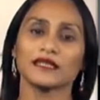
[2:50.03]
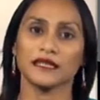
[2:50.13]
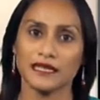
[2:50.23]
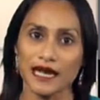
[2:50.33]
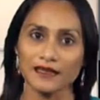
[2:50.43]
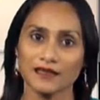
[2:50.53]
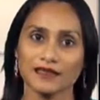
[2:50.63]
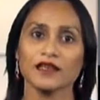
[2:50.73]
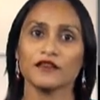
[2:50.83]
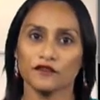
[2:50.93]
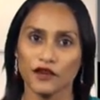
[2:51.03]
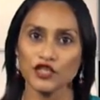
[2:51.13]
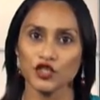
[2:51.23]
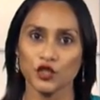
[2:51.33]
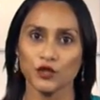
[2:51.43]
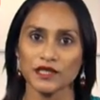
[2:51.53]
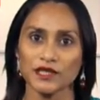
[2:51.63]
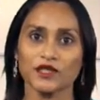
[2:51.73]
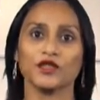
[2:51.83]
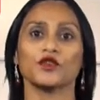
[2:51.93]
nuts, fresh
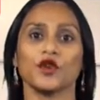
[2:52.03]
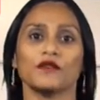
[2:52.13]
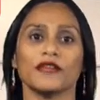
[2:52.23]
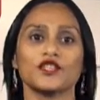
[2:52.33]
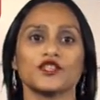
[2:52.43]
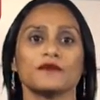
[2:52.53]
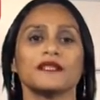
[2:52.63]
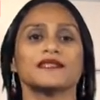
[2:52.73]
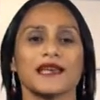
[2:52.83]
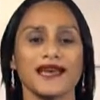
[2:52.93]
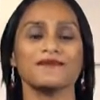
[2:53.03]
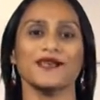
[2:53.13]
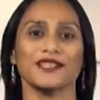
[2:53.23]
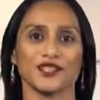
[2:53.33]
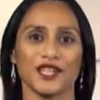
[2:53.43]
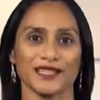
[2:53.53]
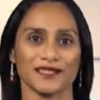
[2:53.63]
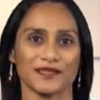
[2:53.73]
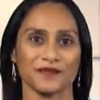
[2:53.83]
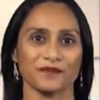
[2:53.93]
juices, raw vegetables and milkshakes.